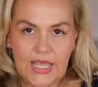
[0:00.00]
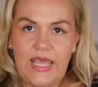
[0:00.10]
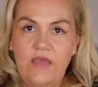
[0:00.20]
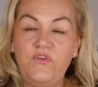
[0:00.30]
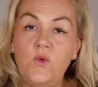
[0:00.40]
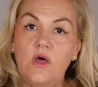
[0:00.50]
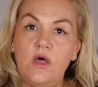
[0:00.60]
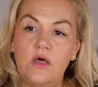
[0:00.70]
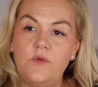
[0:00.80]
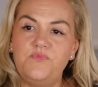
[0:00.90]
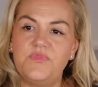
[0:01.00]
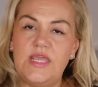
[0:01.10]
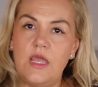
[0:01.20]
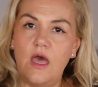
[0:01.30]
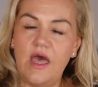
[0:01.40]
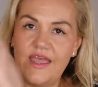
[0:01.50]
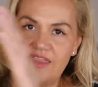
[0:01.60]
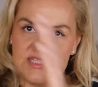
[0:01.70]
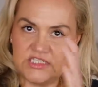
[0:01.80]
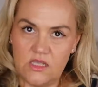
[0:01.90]
If you are the
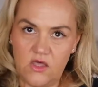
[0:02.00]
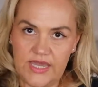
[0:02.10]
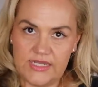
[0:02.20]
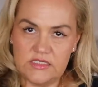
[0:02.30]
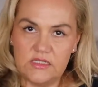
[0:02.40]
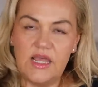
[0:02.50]
other side